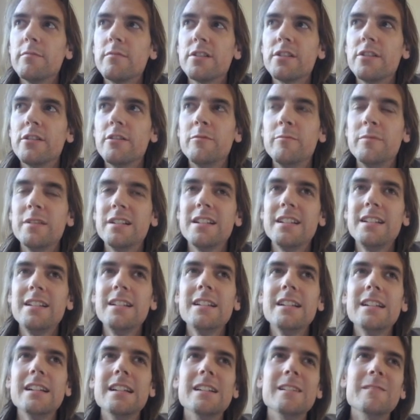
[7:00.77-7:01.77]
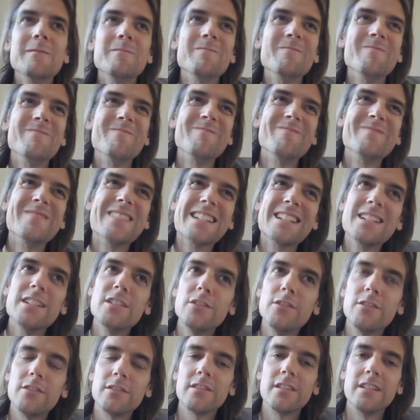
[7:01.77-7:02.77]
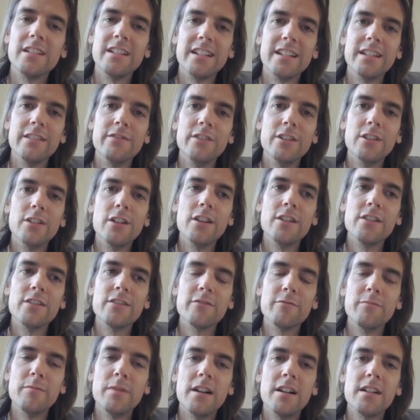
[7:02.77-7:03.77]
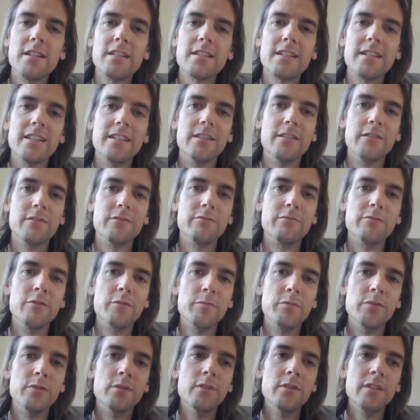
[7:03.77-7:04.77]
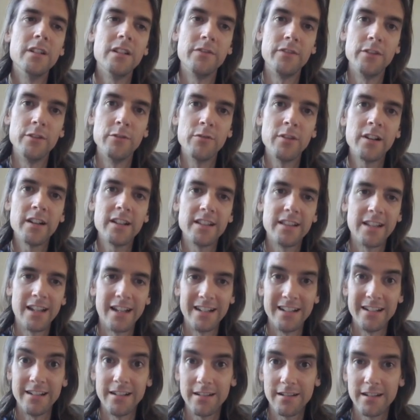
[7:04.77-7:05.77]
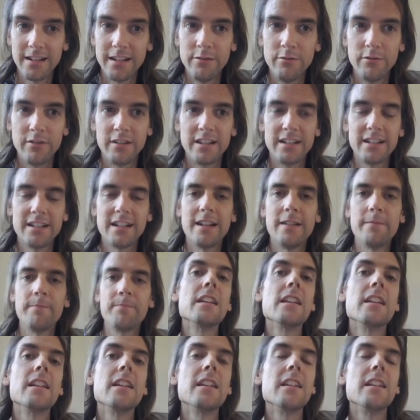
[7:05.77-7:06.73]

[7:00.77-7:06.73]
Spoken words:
was too busy is not going to give you loads of marks in a report if you write that in your C1 exam.